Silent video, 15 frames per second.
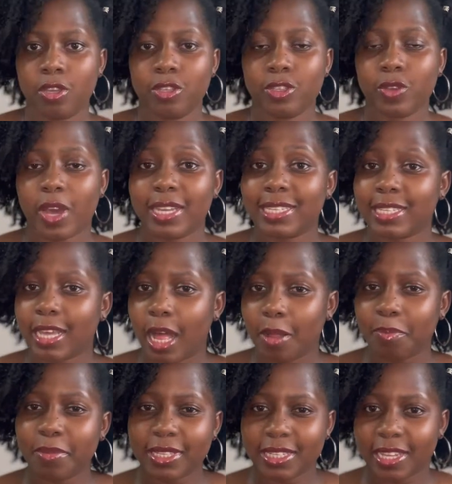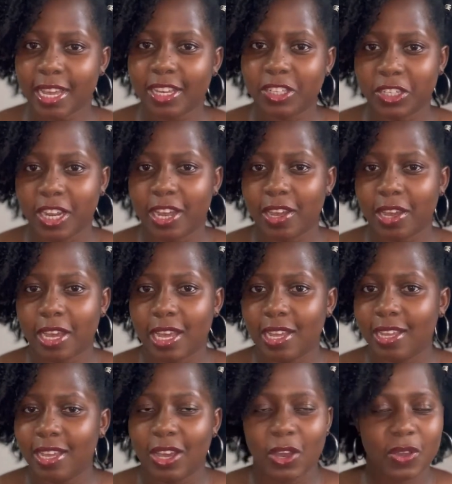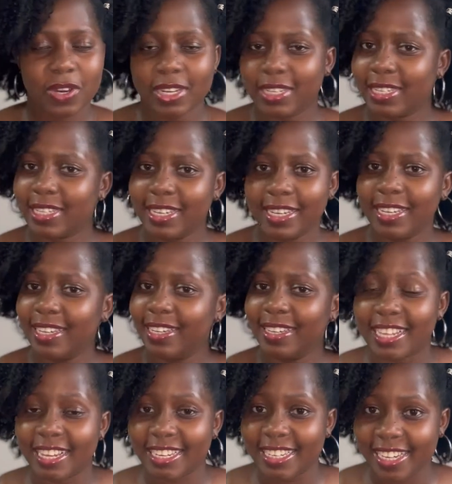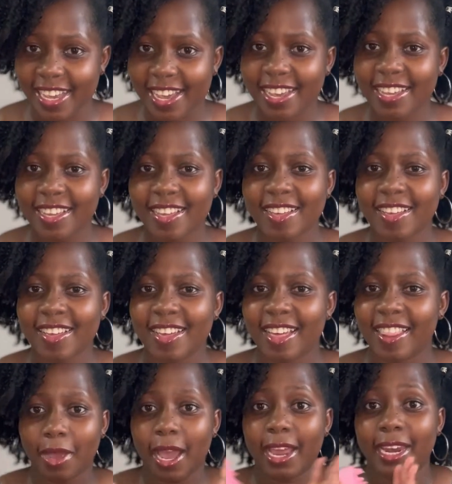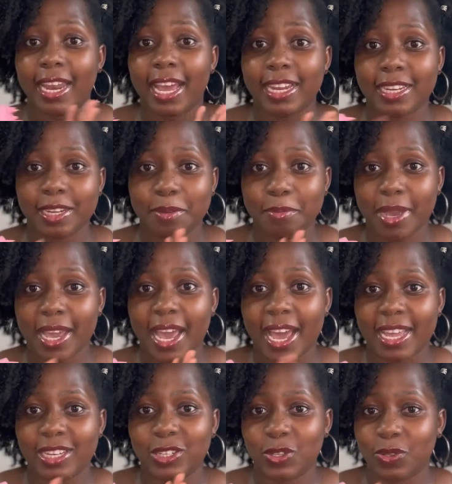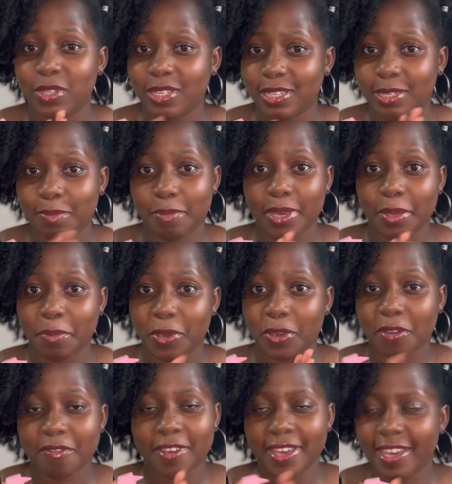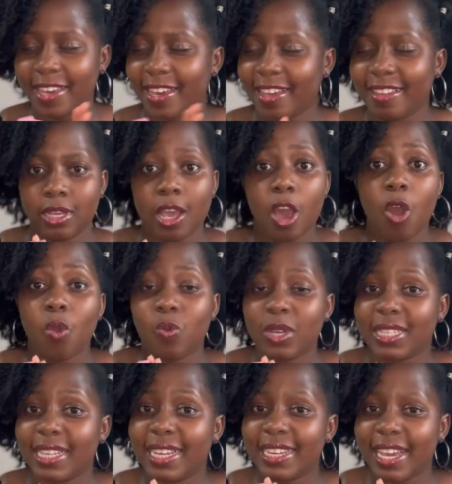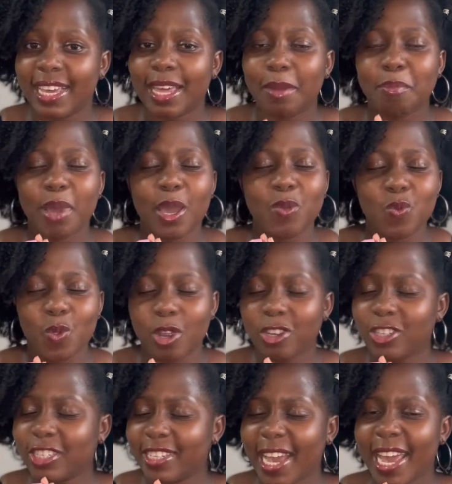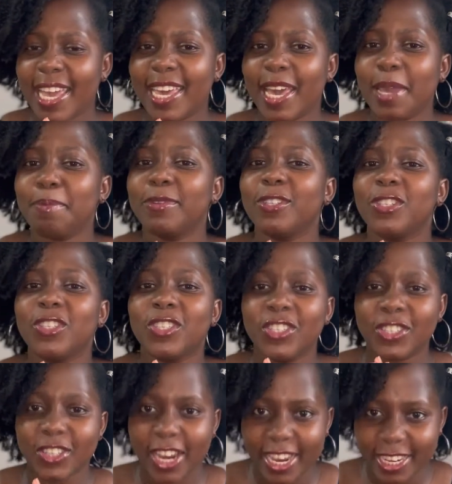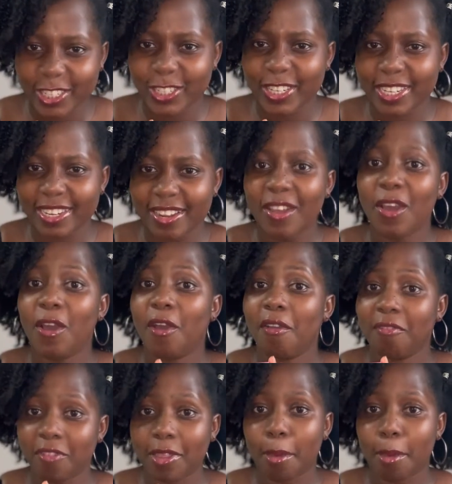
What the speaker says: So a scalp massager, honestly, the day I landed my hands on this baby over here was the day that my wash day game changed for the